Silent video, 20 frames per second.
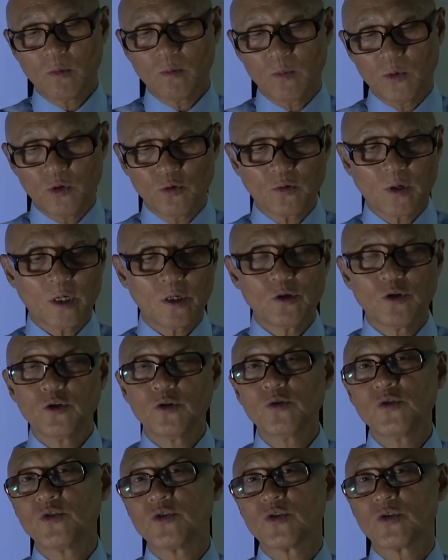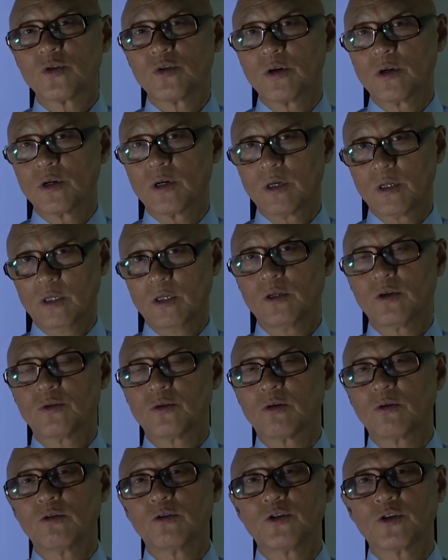you can use the ear
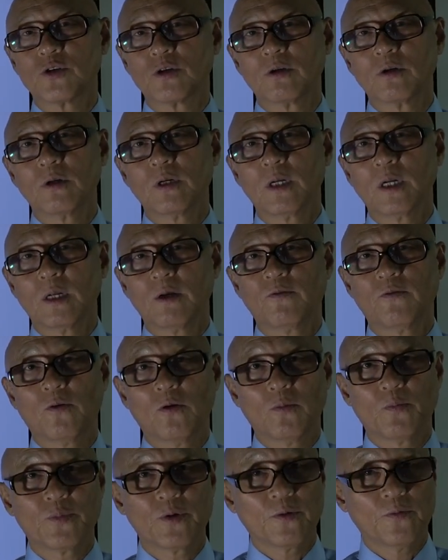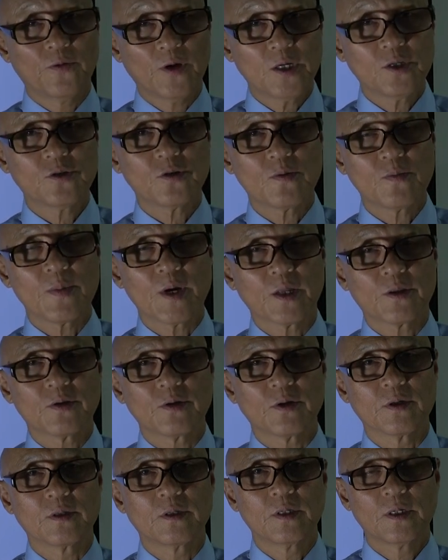solution for prevention
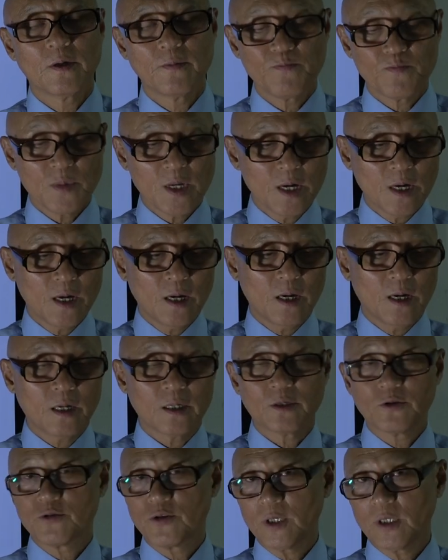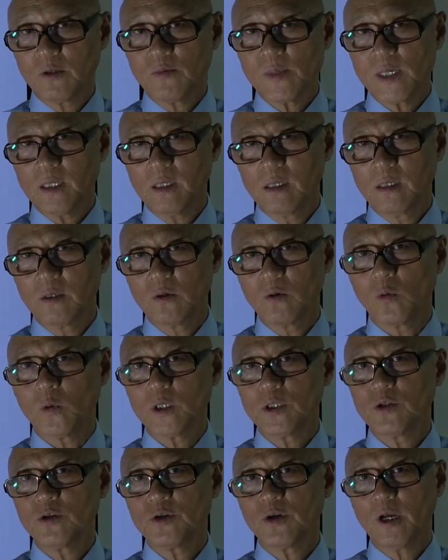method. Treatment,
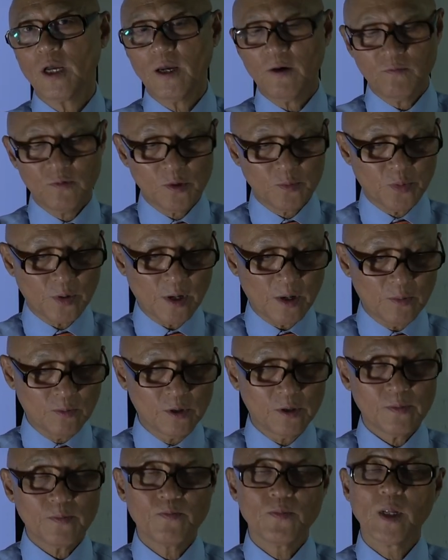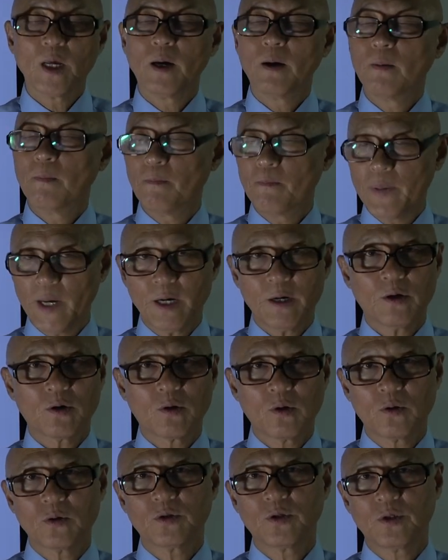once you have the problem, better
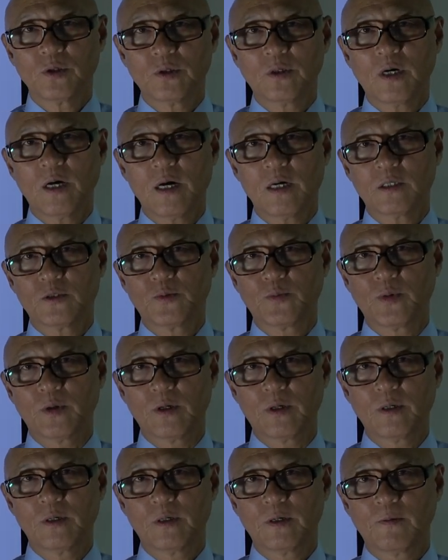go to the hospital